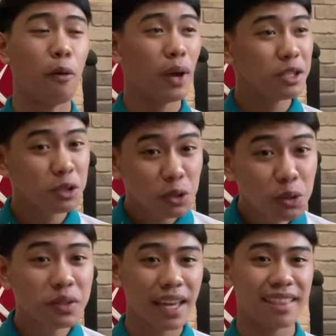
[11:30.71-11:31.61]
When
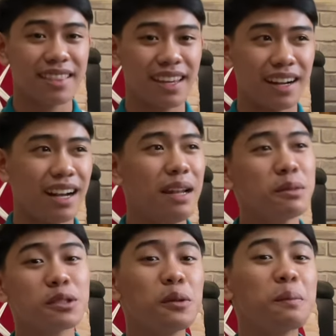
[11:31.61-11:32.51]
you get there,
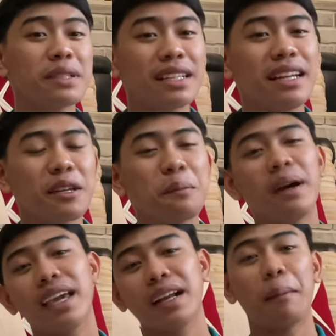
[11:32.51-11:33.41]
alam niyo, sa umpisa lang
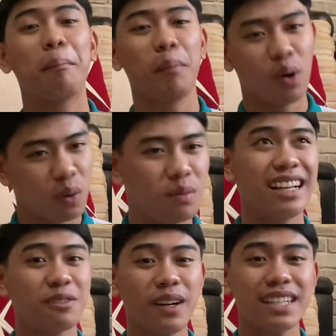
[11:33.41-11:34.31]
yung mahirap po.
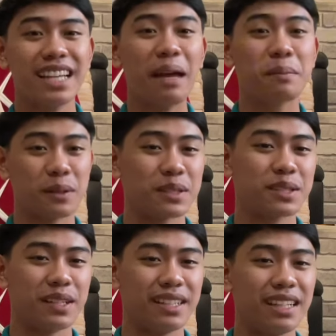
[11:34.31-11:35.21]
As far as I am
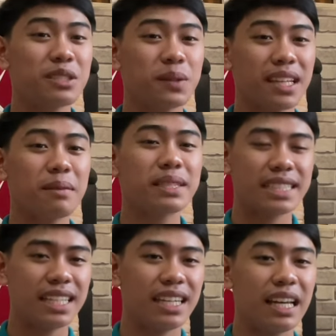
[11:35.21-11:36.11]
concerned, that's what I'm
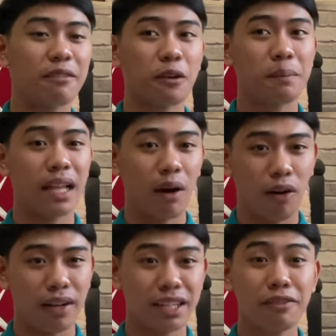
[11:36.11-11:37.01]
seeing from now
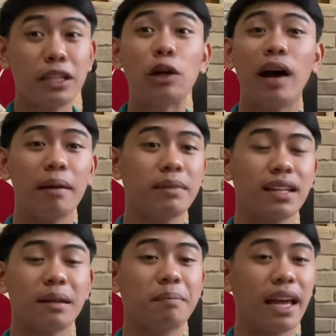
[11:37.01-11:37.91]
on, even though I'm
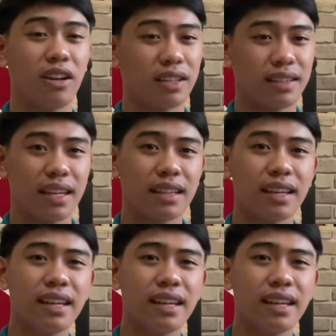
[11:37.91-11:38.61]
not a pilot yet.